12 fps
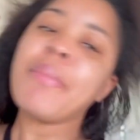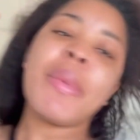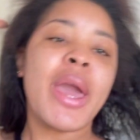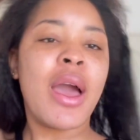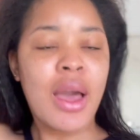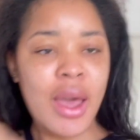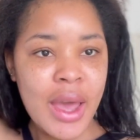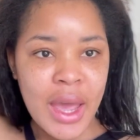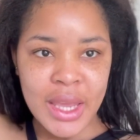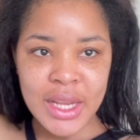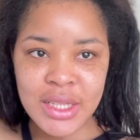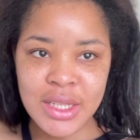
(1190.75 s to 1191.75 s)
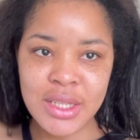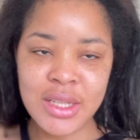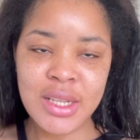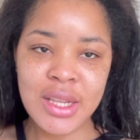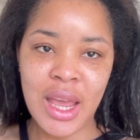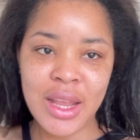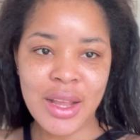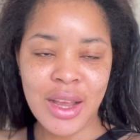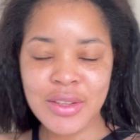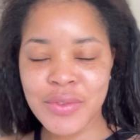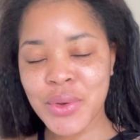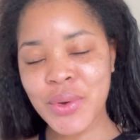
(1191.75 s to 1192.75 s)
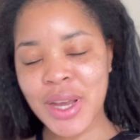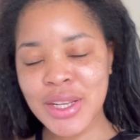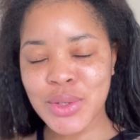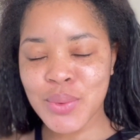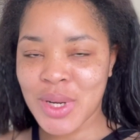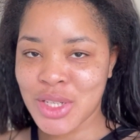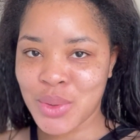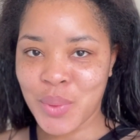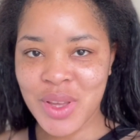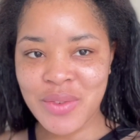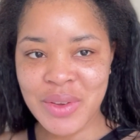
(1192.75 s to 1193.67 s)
But yeah, I guess this is a sign, guys, for you guys to wash your weave.